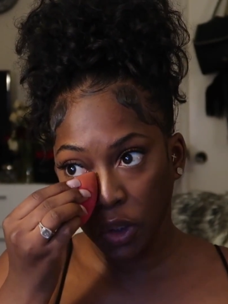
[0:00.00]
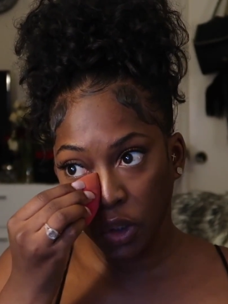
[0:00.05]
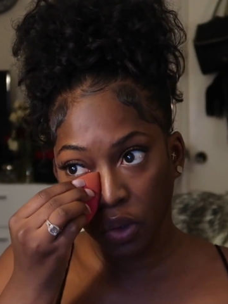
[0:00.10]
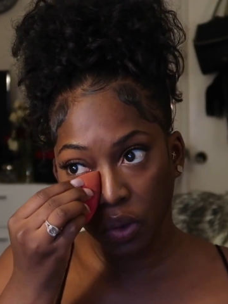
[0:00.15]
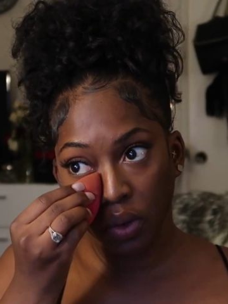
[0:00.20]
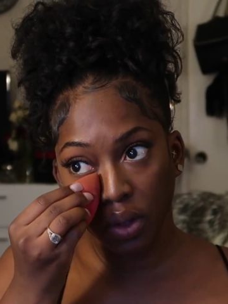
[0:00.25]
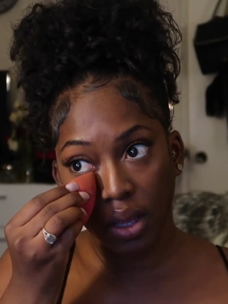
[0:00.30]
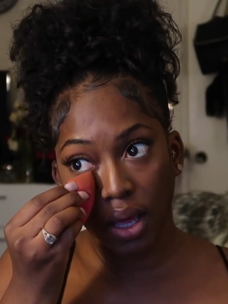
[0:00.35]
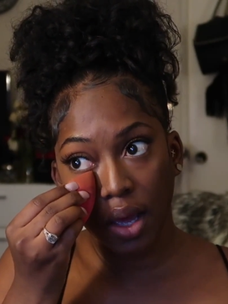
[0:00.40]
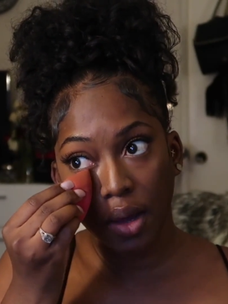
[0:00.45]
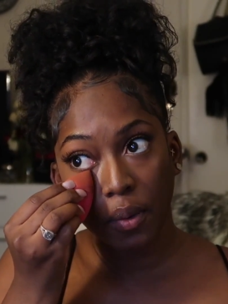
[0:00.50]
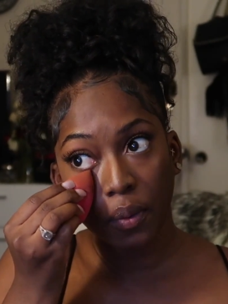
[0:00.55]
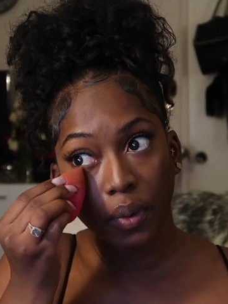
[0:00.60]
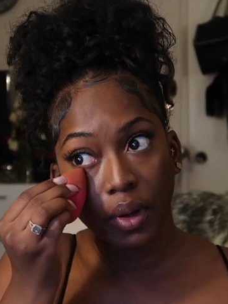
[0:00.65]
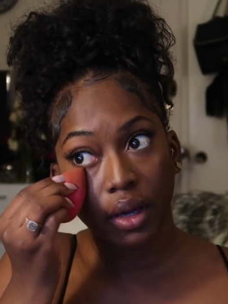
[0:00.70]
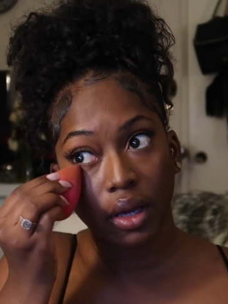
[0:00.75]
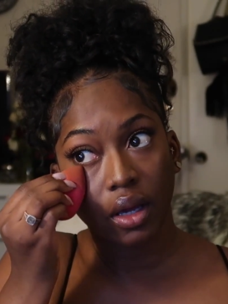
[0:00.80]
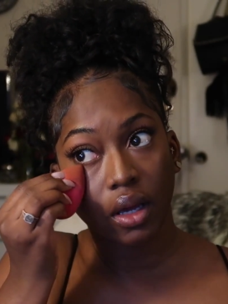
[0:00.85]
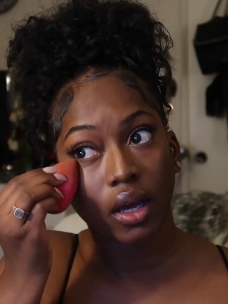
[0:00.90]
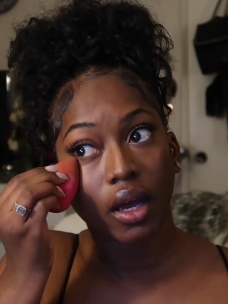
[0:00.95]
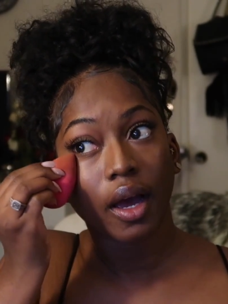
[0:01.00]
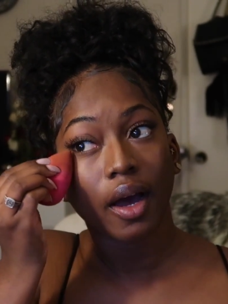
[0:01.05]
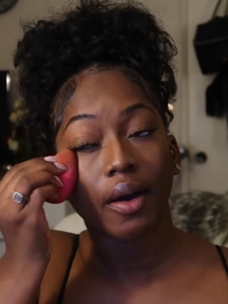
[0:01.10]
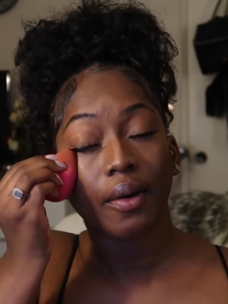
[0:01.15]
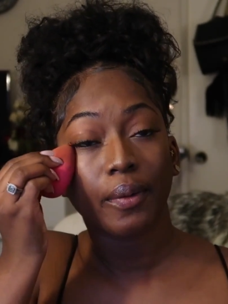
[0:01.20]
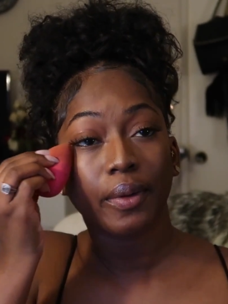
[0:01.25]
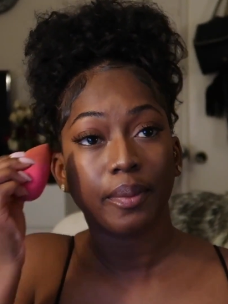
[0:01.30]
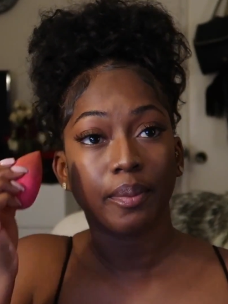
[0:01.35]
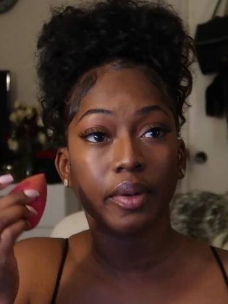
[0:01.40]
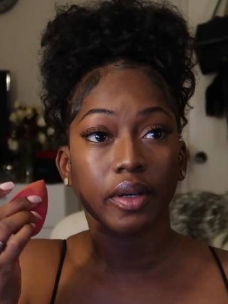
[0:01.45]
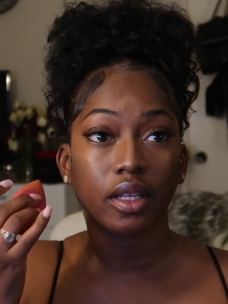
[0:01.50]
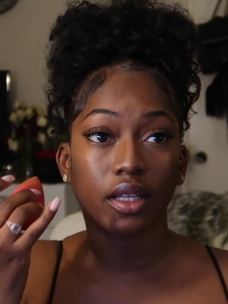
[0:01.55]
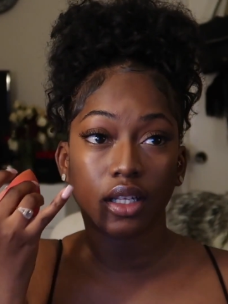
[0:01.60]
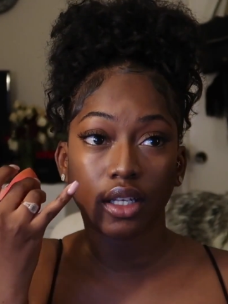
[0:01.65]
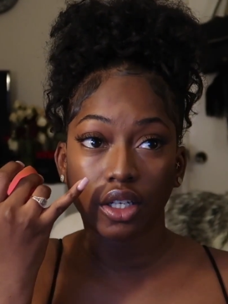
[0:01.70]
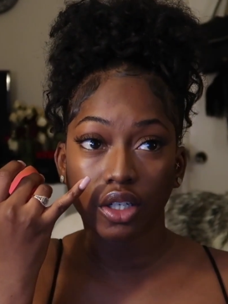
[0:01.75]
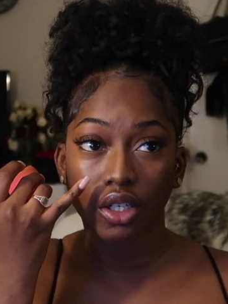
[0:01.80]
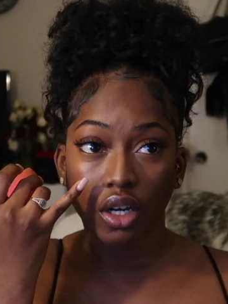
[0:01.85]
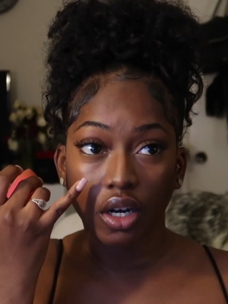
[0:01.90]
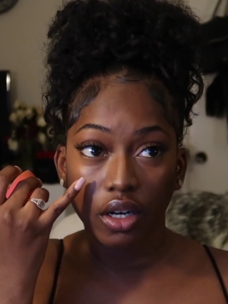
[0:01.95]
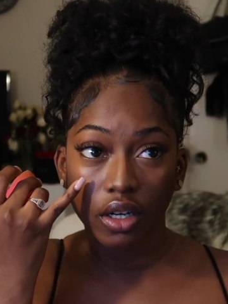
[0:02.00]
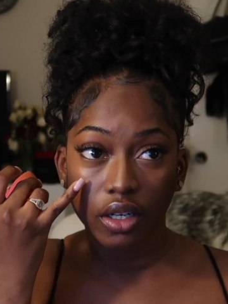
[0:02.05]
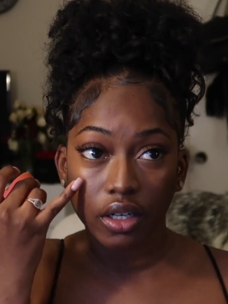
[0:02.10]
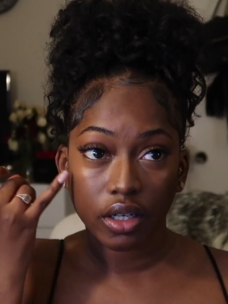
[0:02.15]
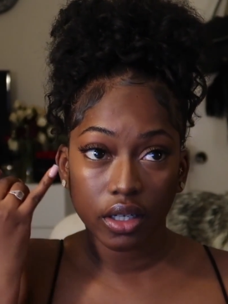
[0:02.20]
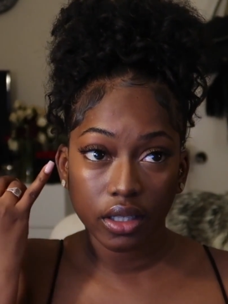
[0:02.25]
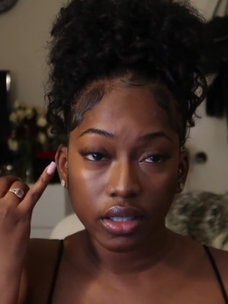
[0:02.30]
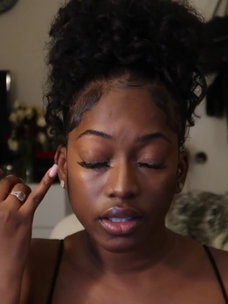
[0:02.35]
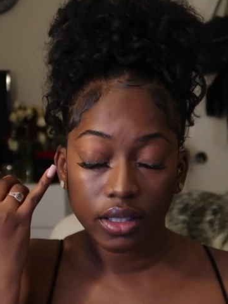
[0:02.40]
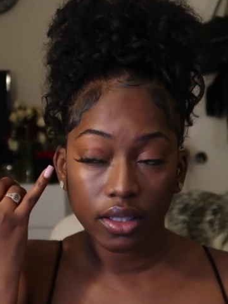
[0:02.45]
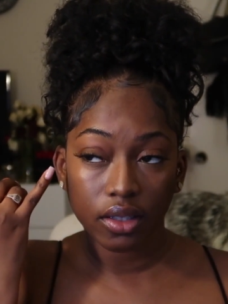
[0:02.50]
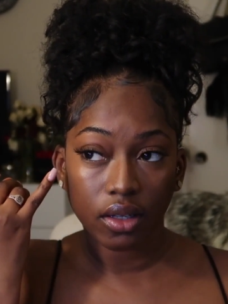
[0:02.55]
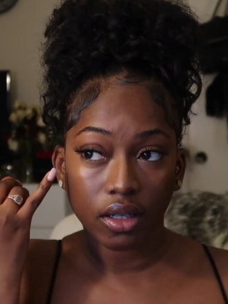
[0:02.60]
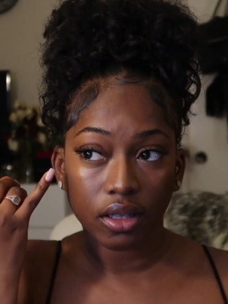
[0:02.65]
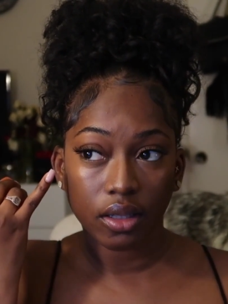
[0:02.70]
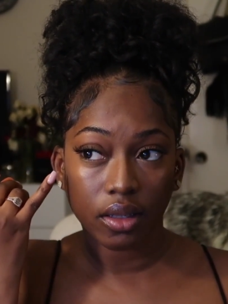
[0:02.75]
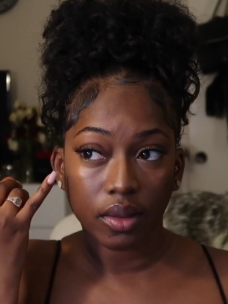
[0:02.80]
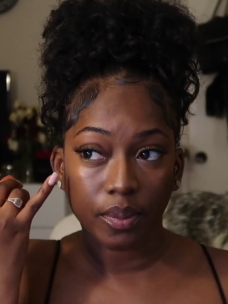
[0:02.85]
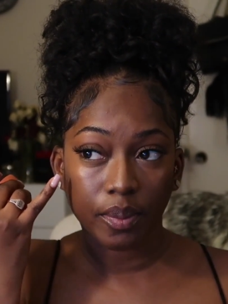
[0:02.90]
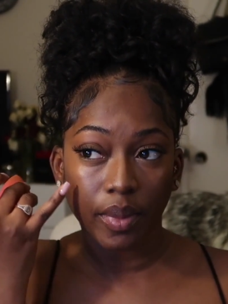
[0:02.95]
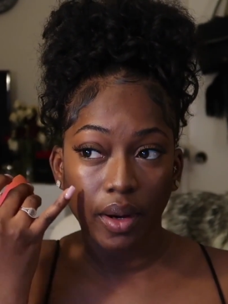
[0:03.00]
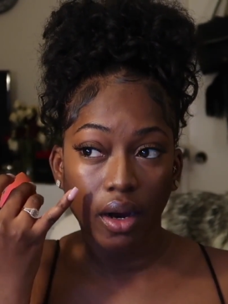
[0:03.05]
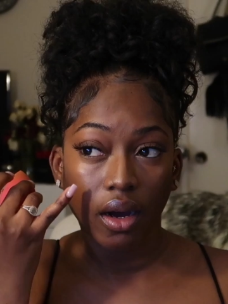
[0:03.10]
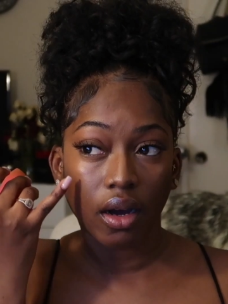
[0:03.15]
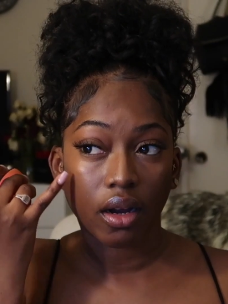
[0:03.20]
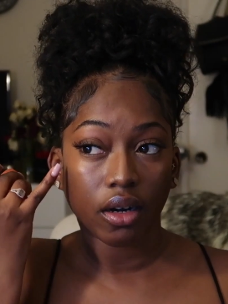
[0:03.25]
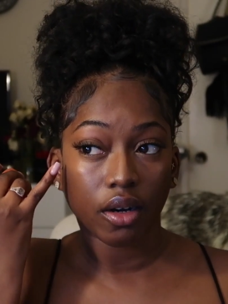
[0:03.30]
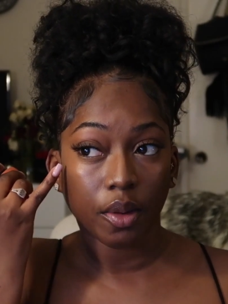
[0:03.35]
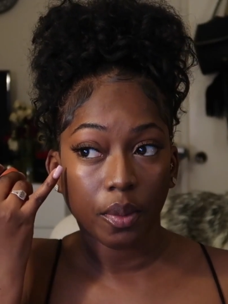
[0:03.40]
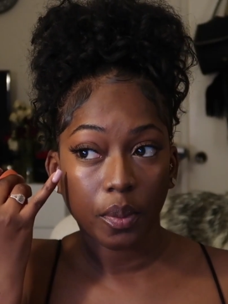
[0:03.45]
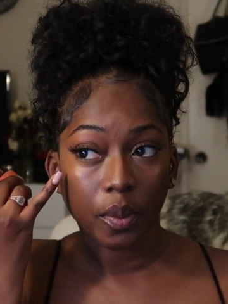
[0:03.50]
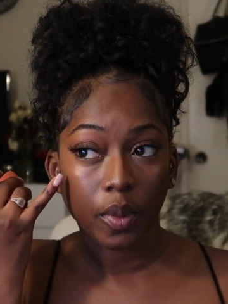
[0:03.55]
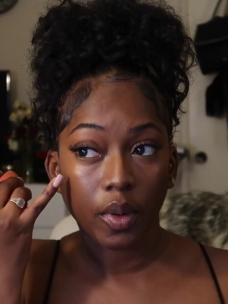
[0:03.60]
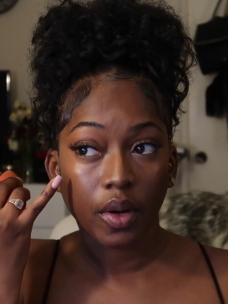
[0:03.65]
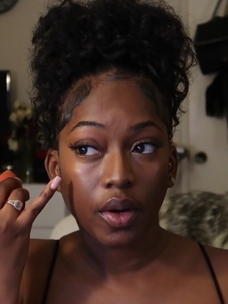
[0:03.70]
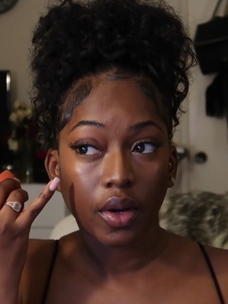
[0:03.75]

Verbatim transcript: so that way how we put the darker concealer at the bottom